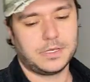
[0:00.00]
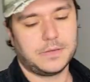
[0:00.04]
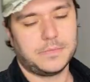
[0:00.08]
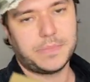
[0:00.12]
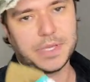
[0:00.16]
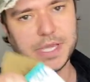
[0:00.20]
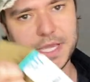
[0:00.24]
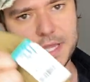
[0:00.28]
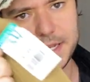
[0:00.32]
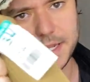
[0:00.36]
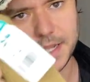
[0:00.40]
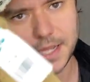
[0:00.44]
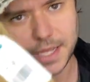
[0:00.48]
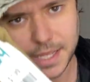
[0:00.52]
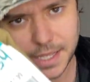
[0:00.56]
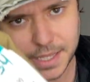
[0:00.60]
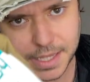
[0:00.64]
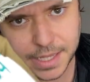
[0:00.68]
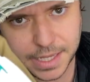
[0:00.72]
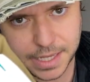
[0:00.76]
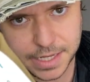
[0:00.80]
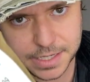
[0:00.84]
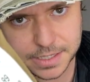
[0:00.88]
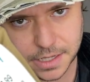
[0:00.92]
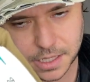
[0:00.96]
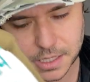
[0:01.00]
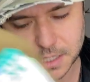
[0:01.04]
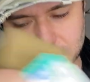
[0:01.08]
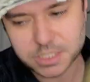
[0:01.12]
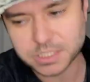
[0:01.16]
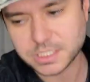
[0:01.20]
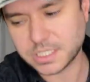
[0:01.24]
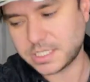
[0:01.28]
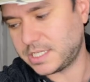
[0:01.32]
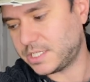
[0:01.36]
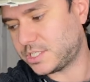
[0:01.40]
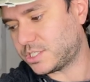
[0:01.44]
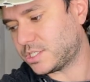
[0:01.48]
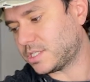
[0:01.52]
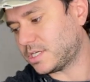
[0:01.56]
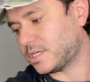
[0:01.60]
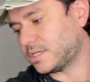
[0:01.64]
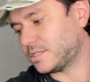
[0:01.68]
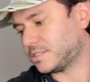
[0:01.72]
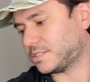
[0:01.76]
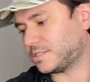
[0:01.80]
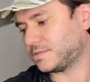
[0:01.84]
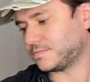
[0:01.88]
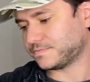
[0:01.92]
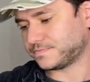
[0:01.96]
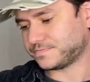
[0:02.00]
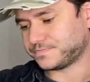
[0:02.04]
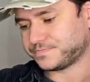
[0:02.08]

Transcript: Paid $8 on each of those.